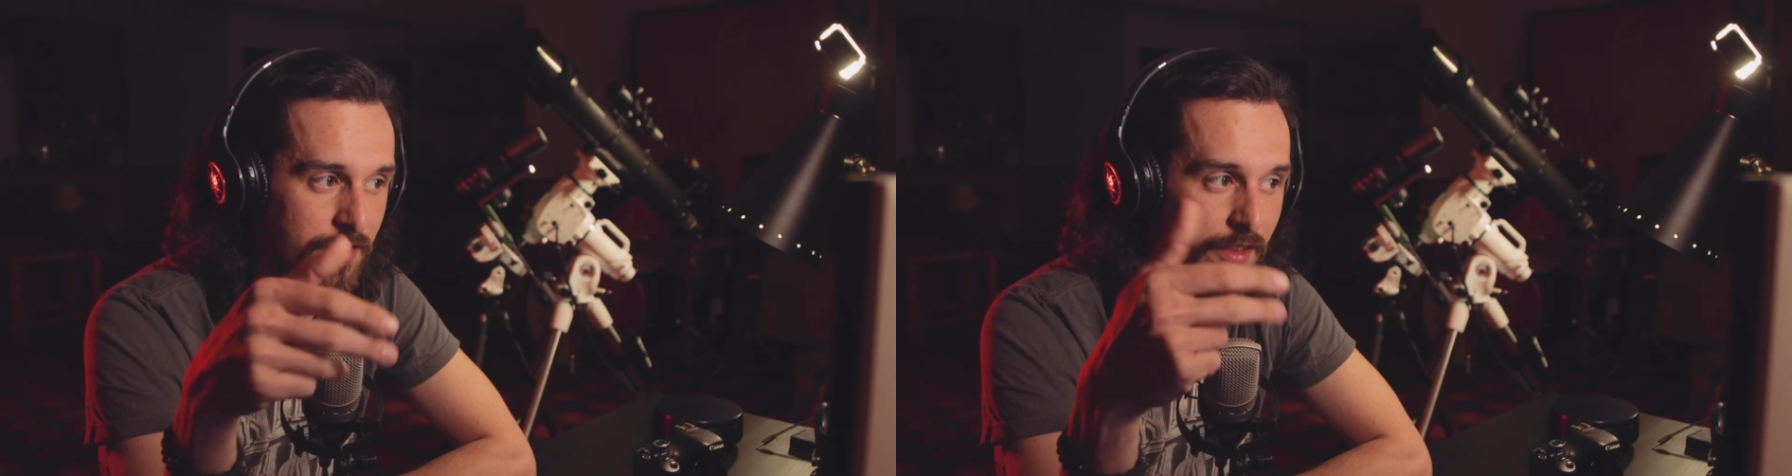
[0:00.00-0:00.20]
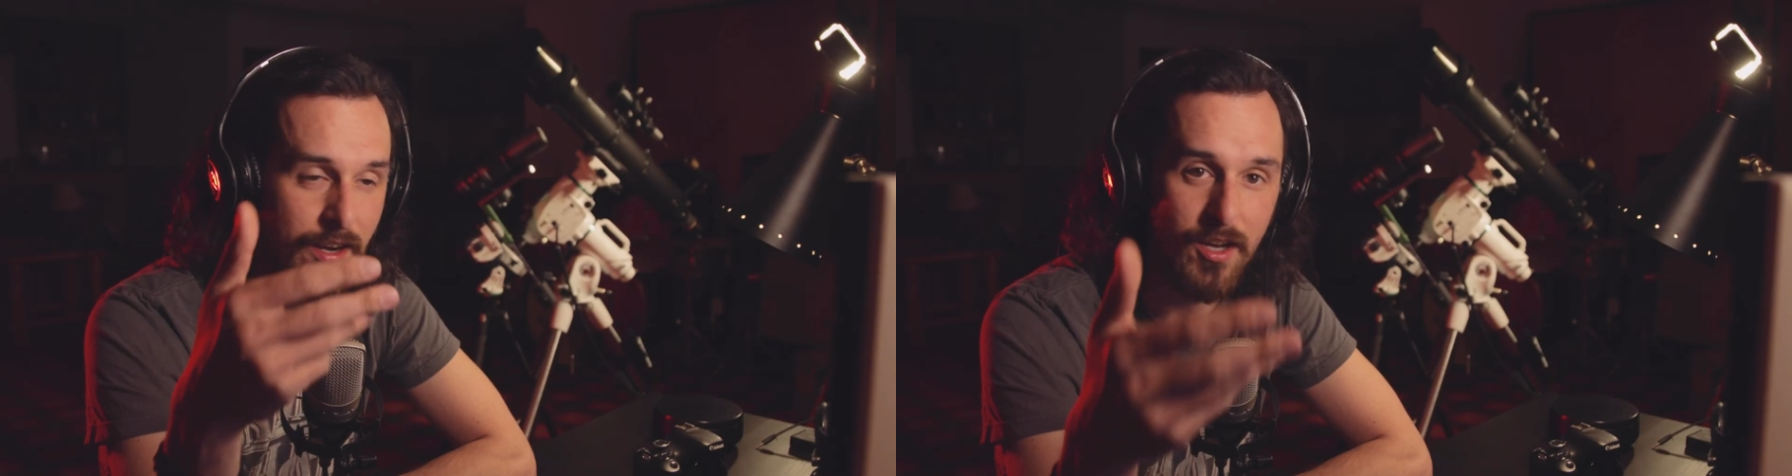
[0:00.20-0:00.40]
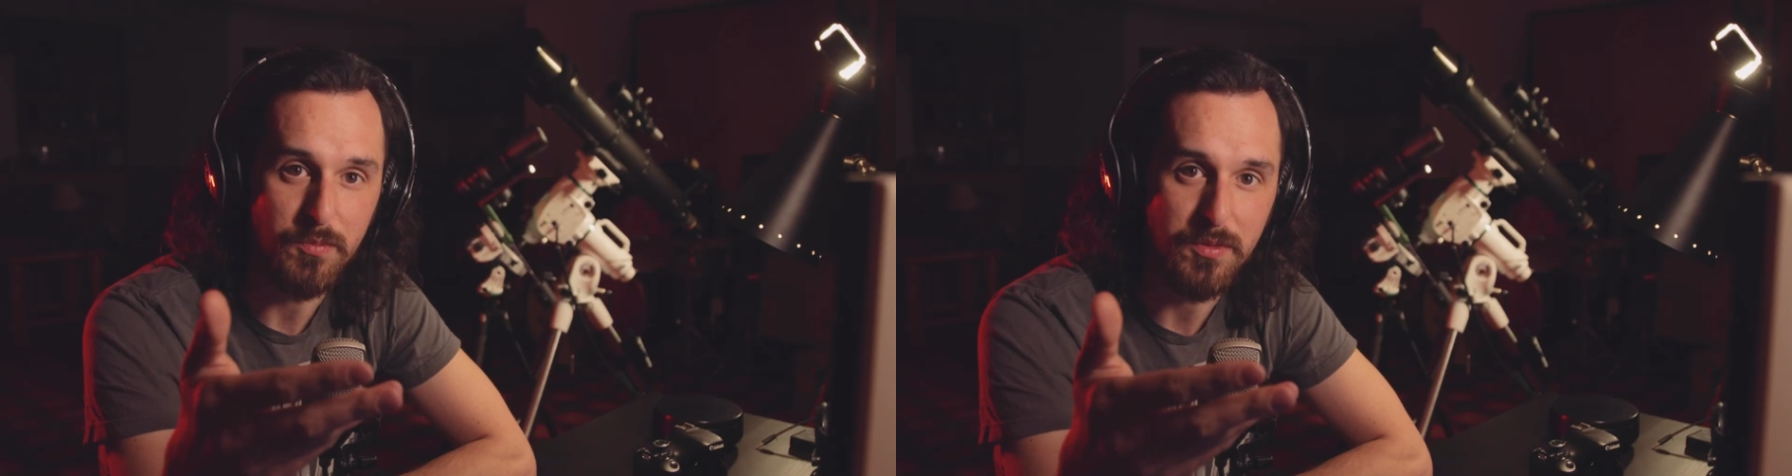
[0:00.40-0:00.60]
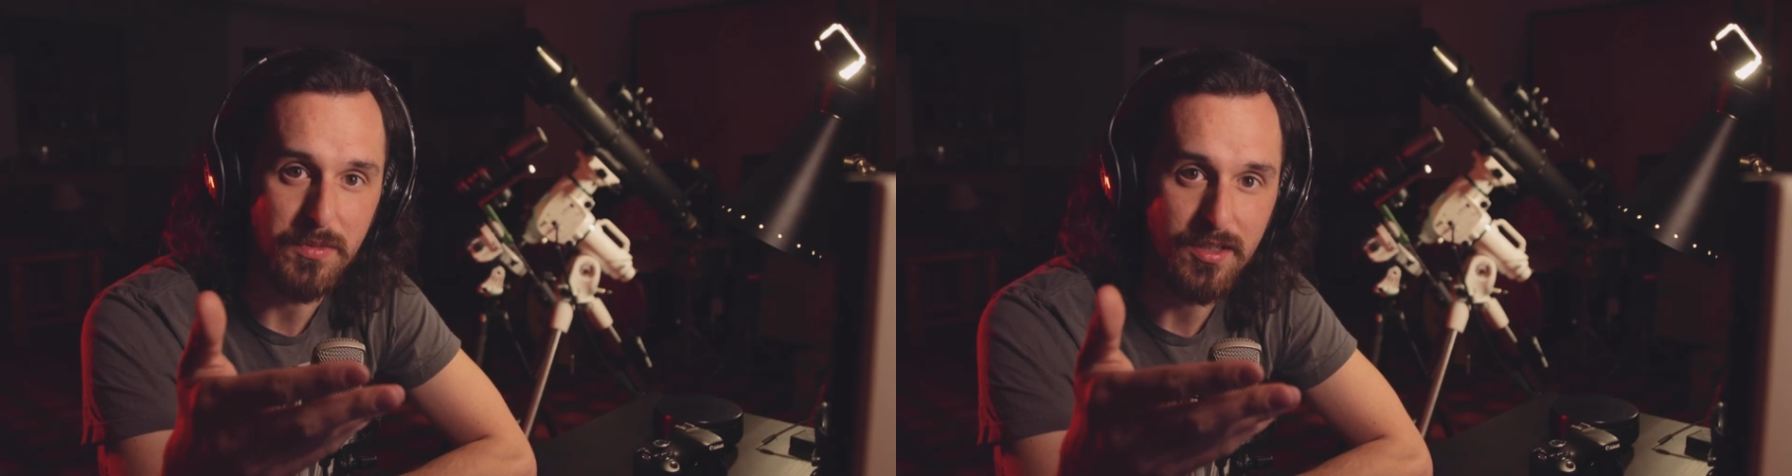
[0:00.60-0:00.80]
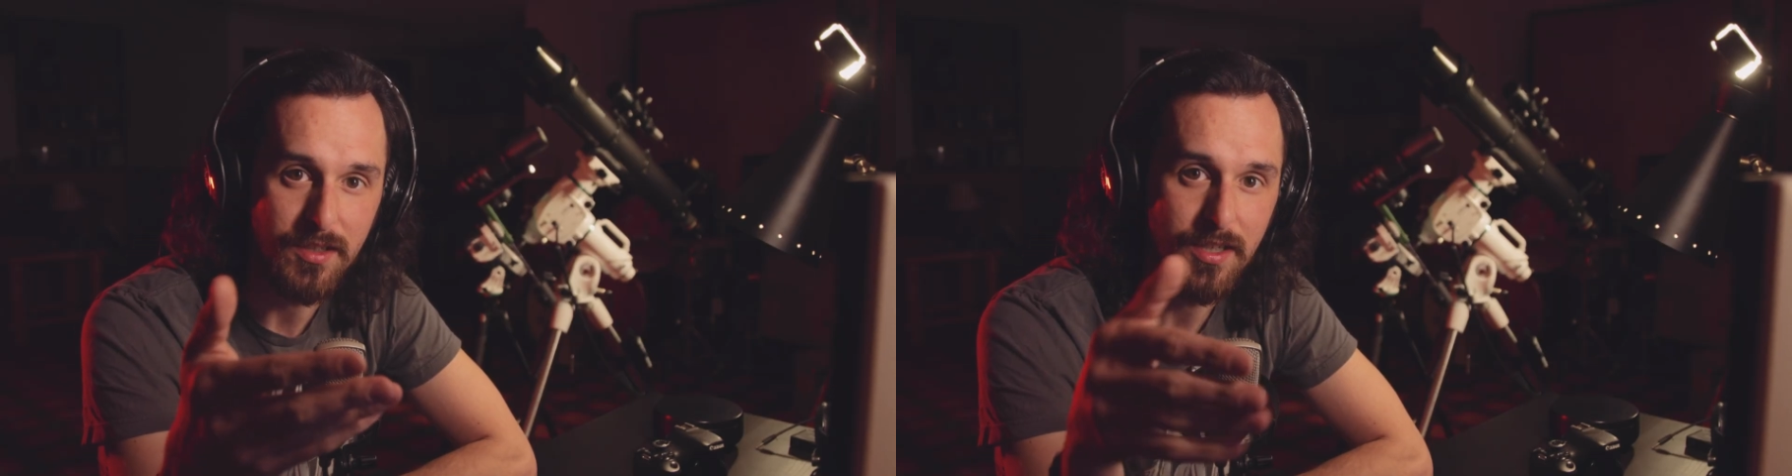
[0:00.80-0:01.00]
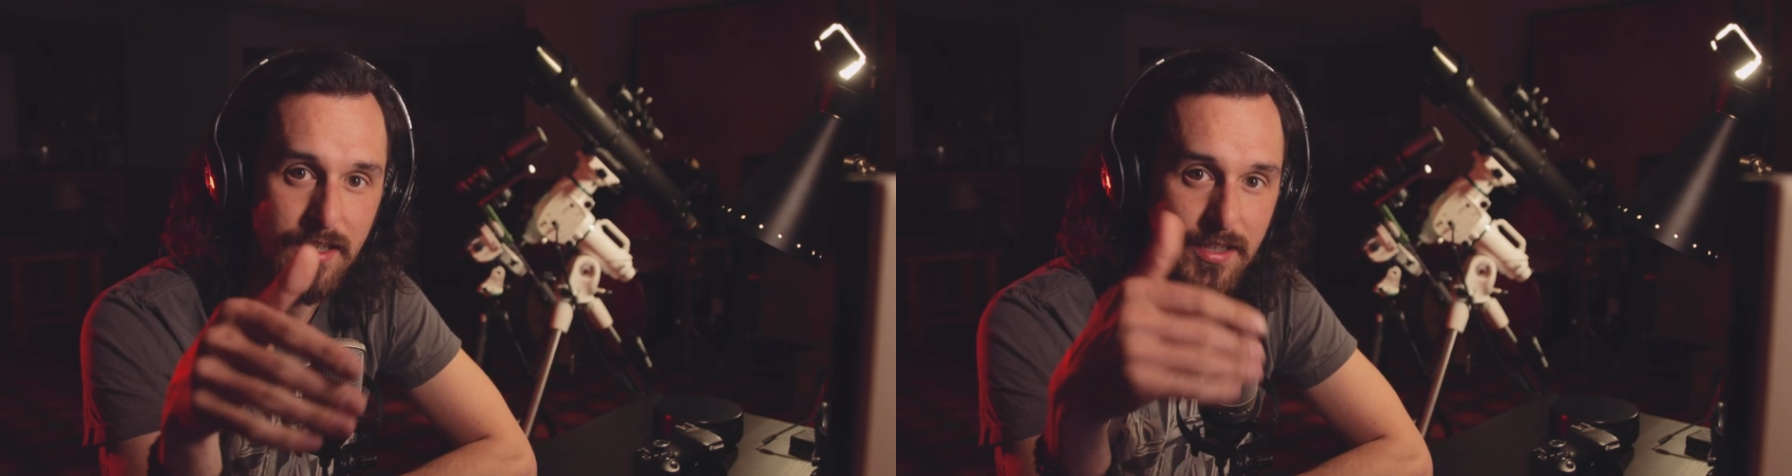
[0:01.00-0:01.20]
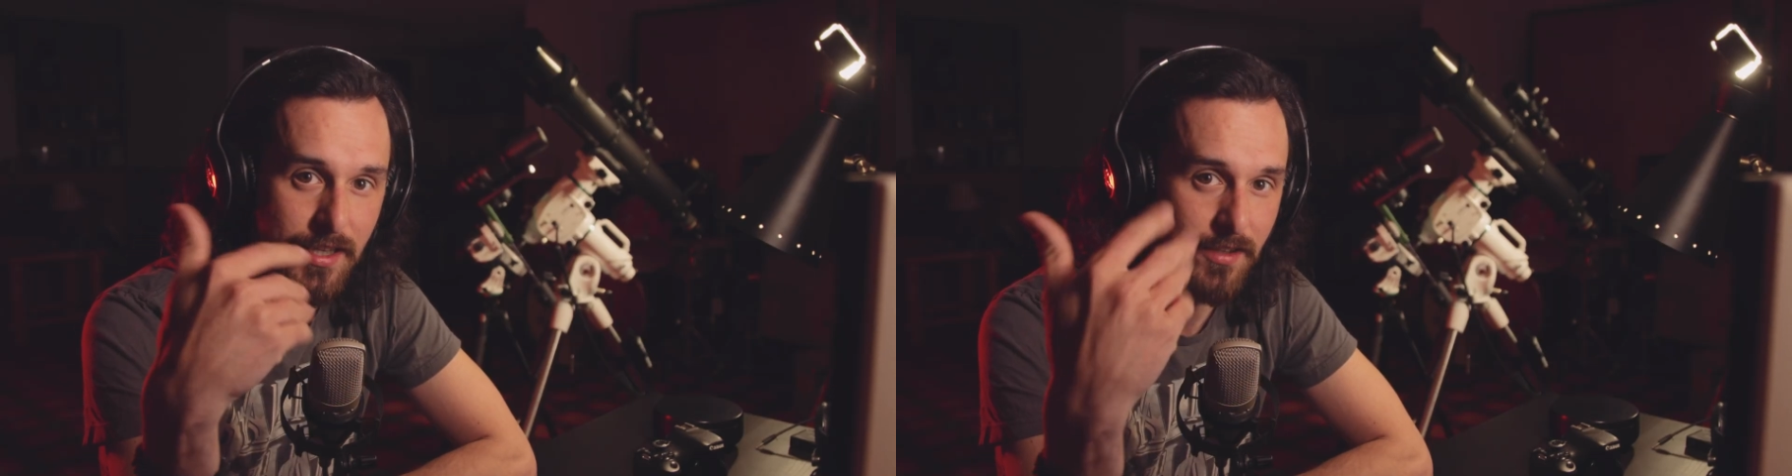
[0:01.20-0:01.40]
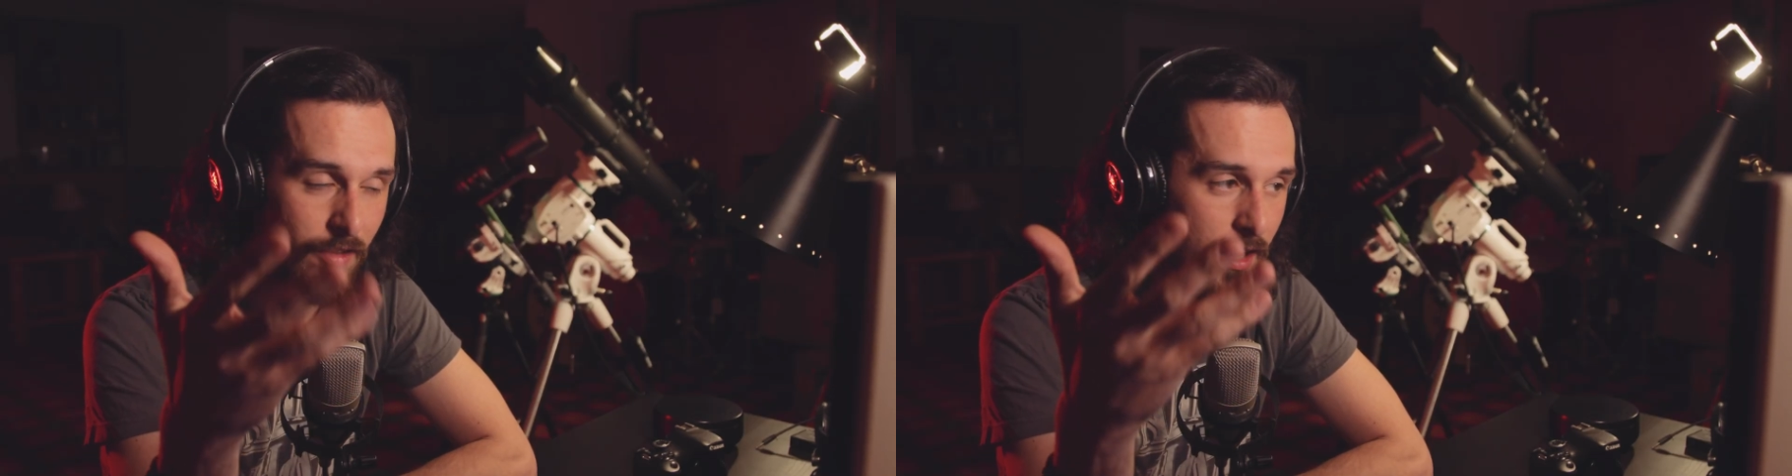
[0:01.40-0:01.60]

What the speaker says: and that helped me get